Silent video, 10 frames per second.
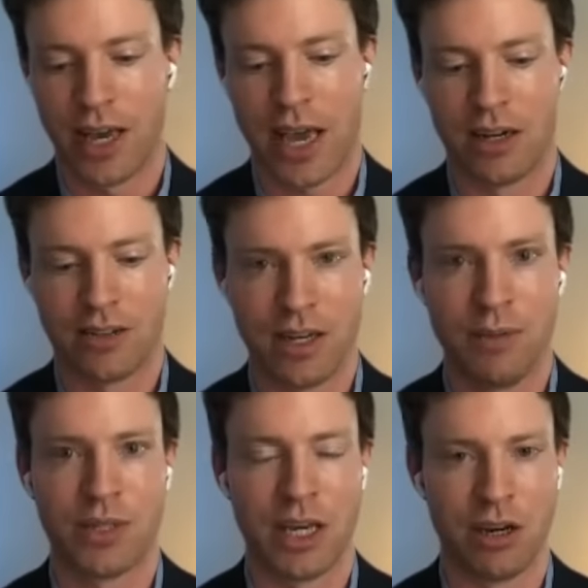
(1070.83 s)
And it
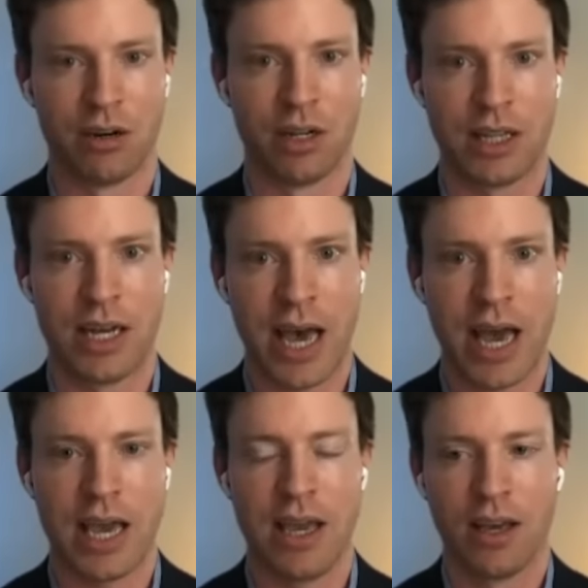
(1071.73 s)
seems that Urolithin
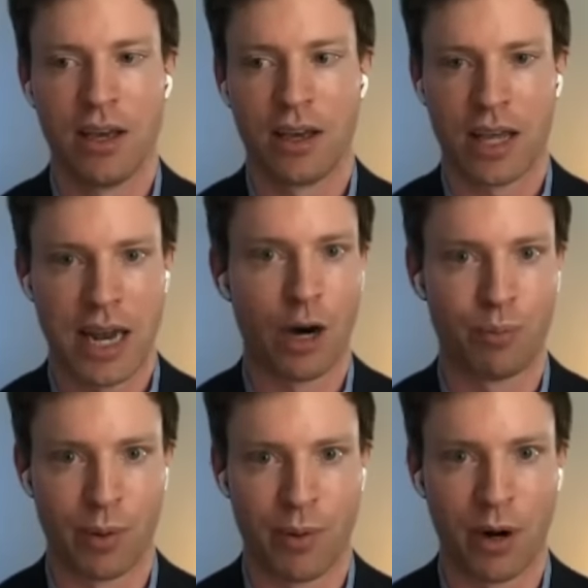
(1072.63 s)
A can help
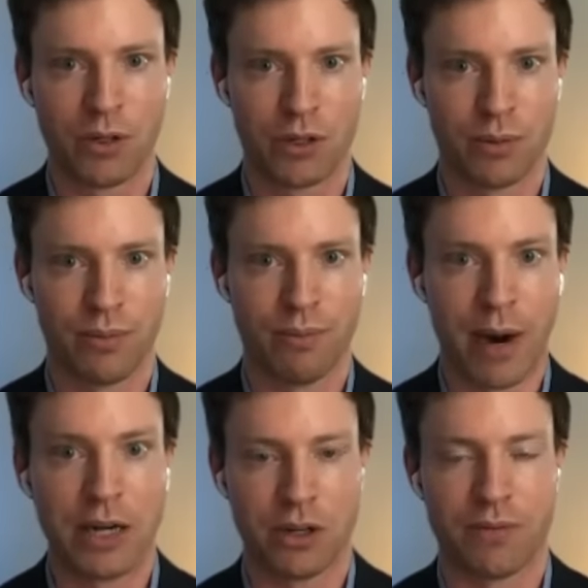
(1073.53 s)
promote
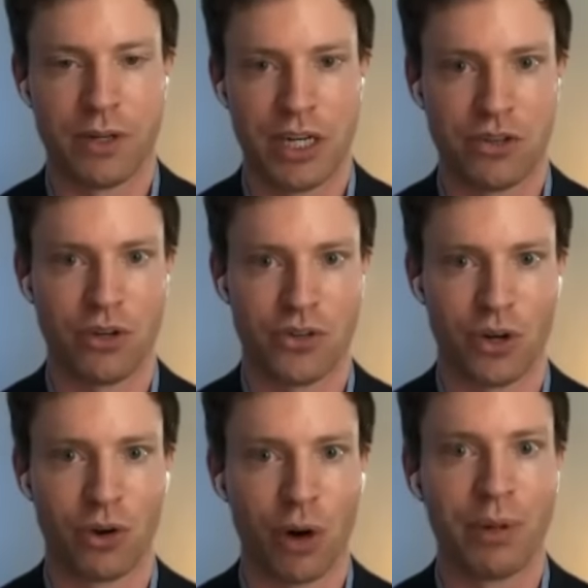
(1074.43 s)
mitophagy,
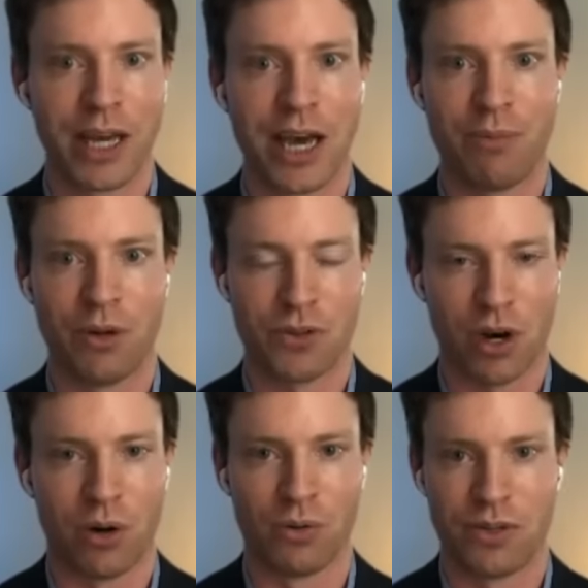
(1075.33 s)
so gobbling up those
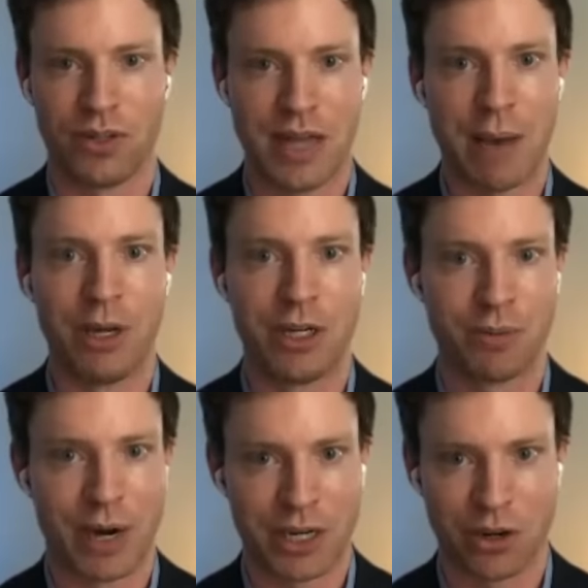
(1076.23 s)
old damaged
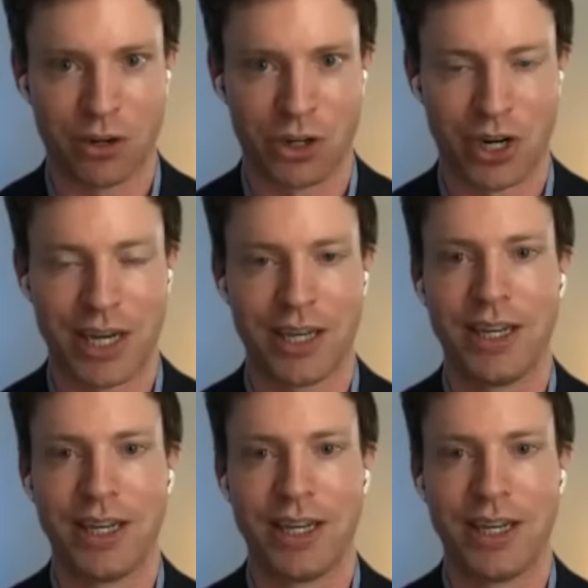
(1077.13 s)
mitochondria.